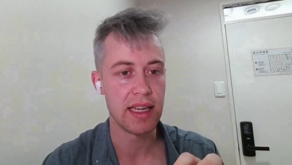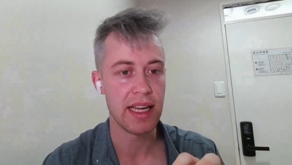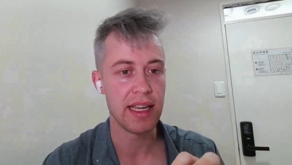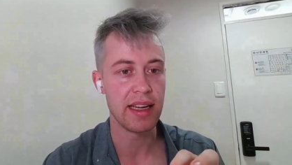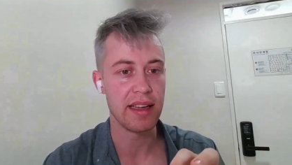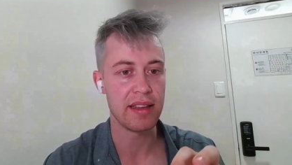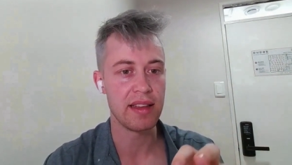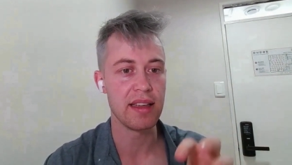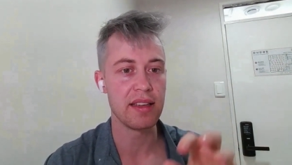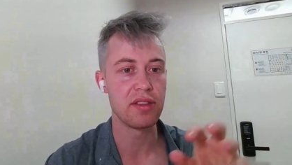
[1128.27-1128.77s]

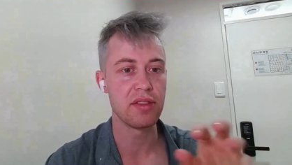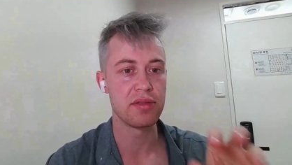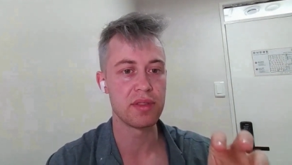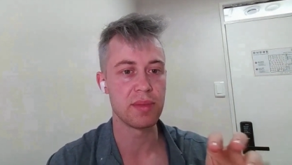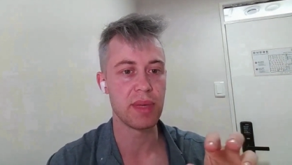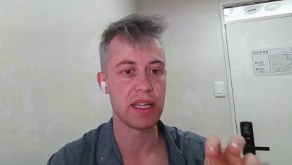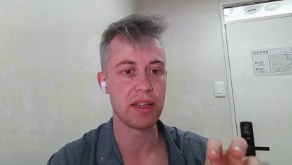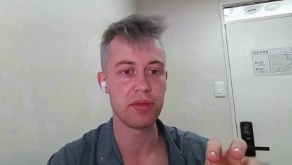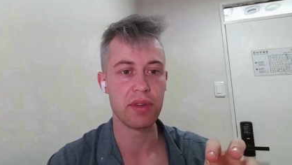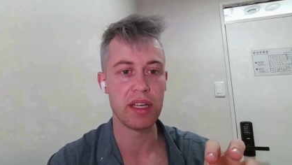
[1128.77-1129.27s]
And I think those
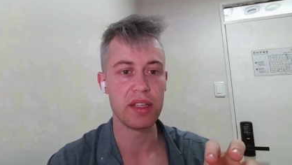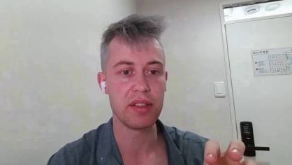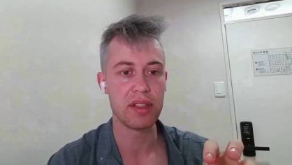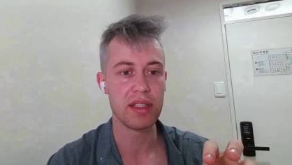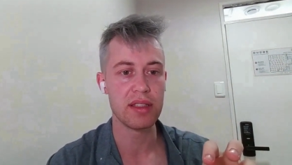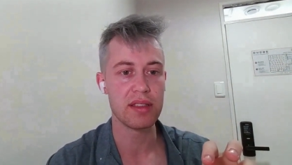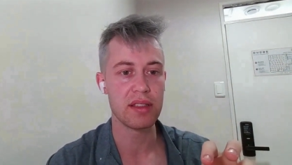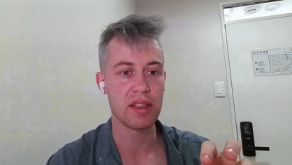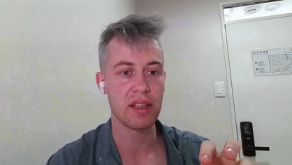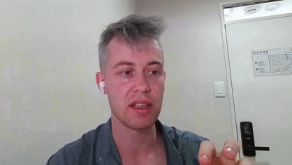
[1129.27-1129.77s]

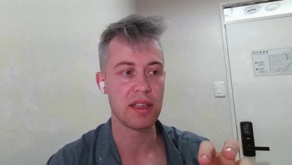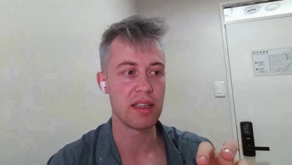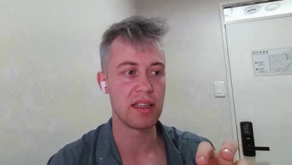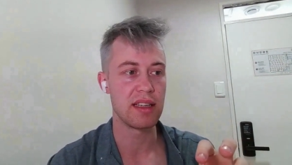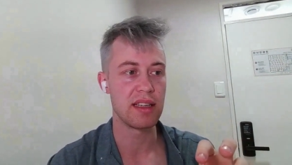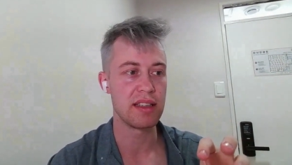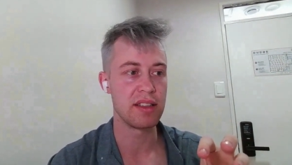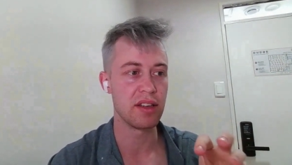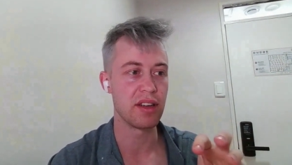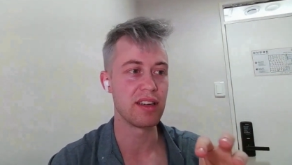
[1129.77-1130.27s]
migrations
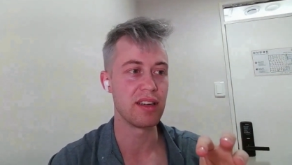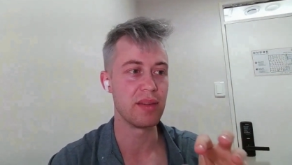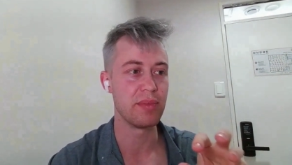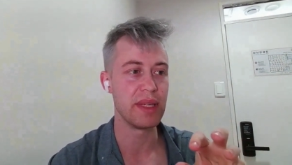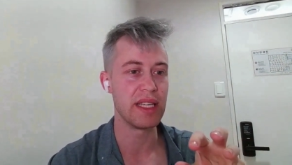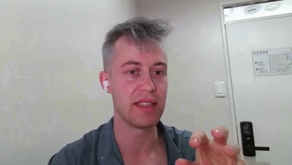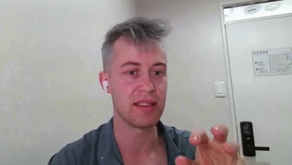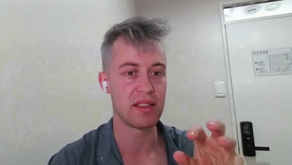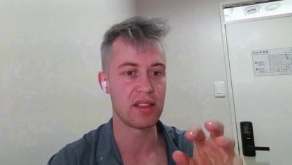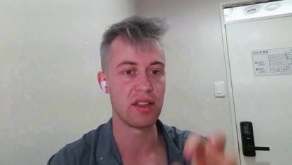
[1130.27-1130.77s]
you're gonna
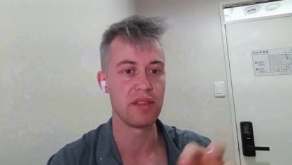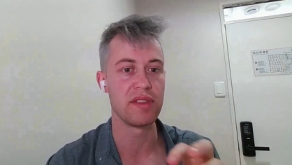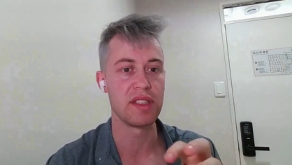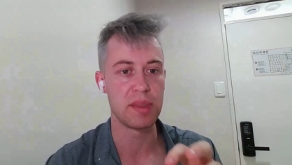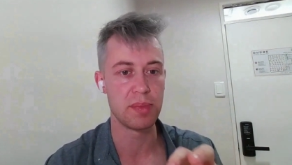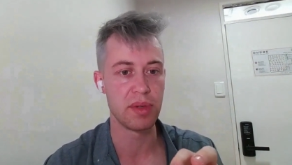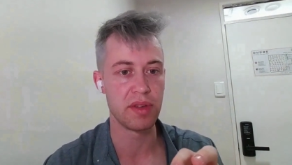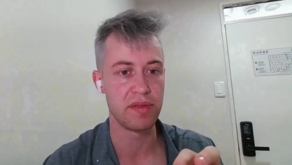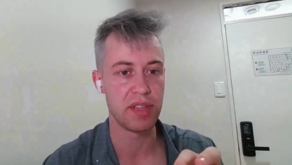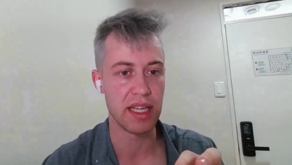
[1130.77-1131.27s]
be a service
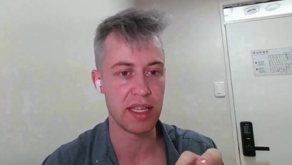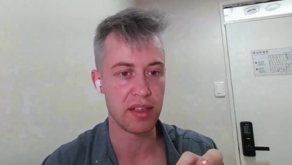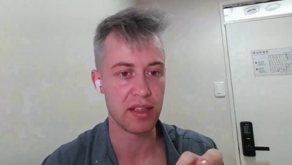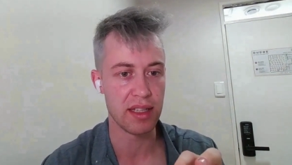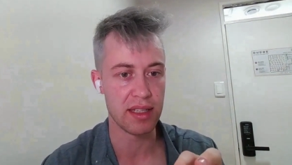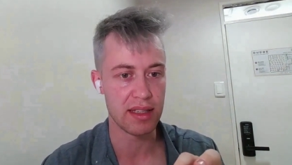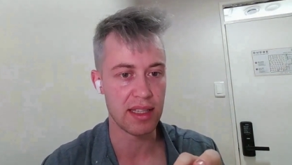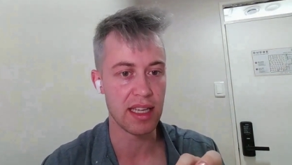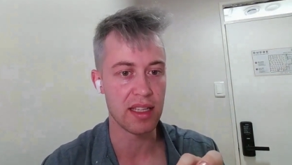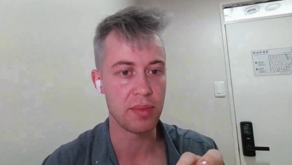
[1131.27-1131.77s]
provider
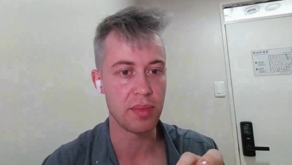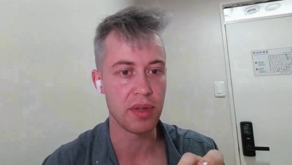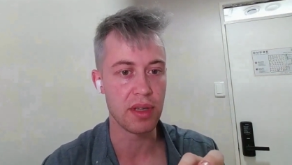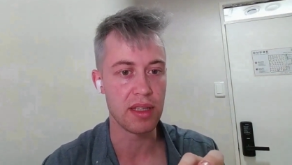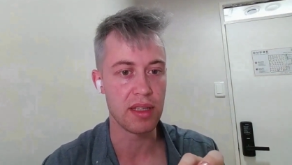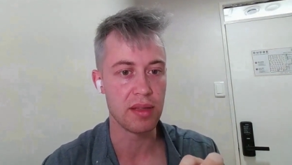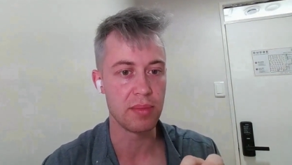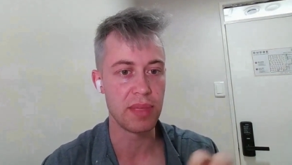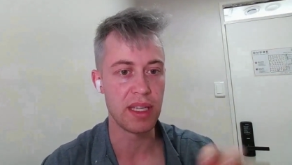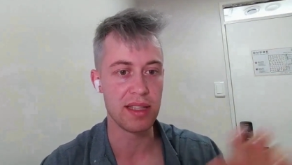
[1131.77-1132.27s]
at that
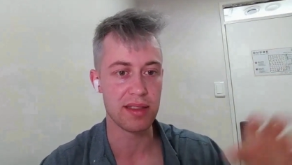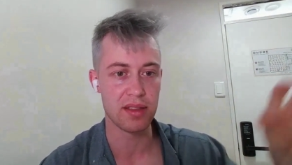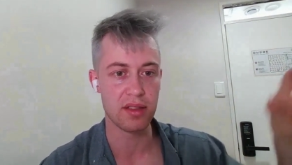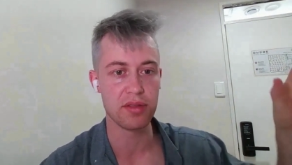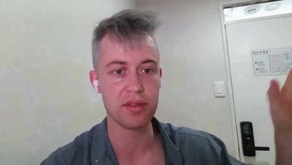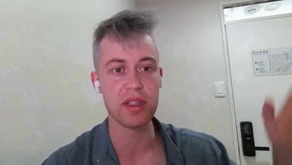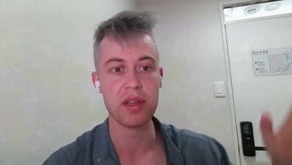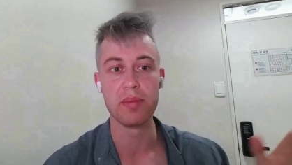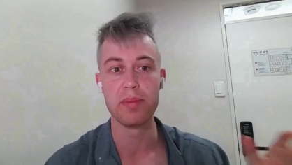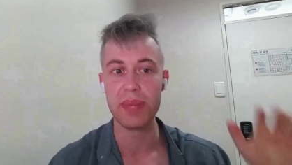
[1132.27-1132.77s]
point, because
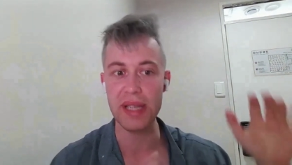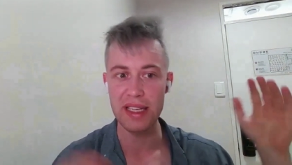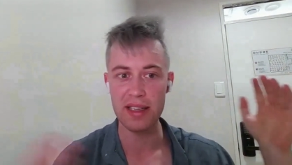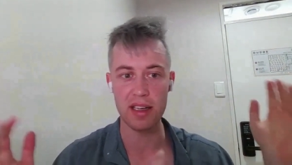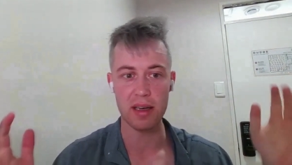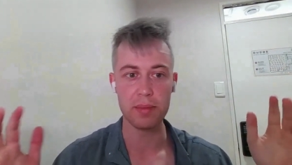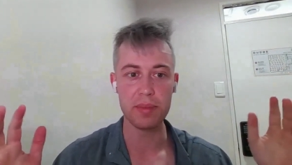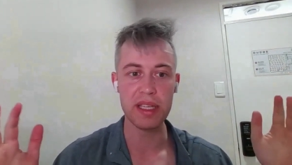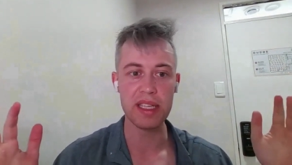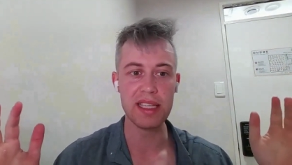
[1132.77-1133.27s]
those are big
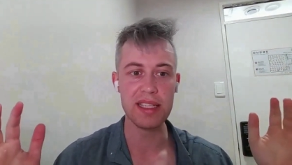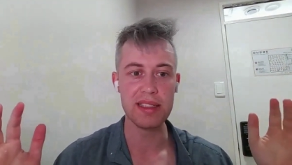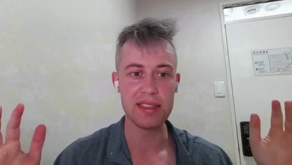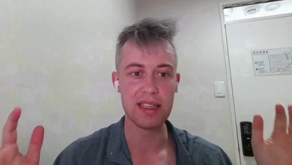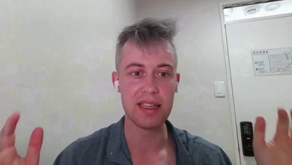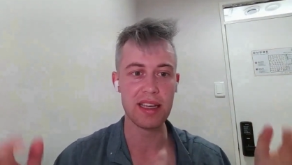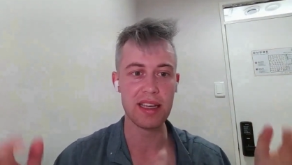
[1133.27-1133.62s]
companies